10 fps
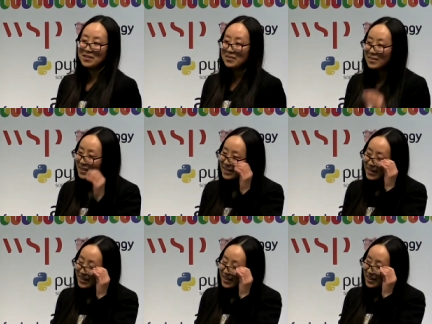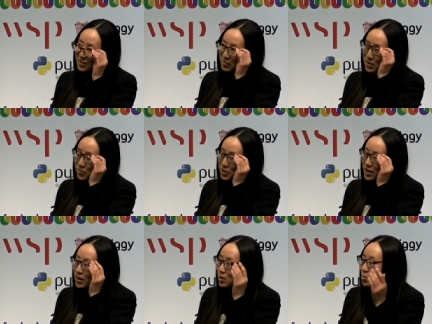you. The people
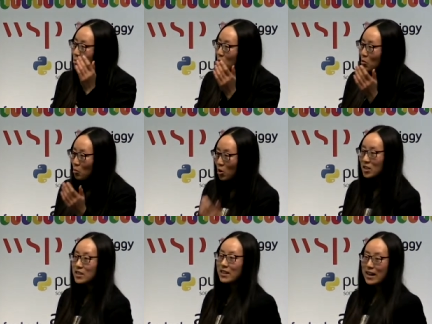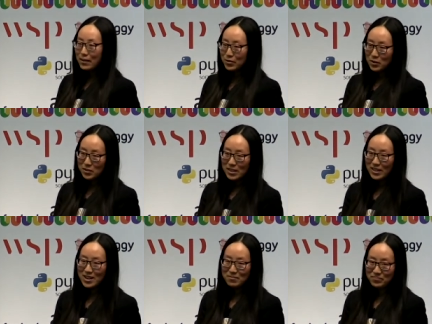here want you to have a good
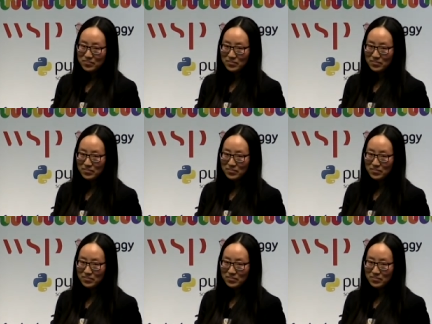time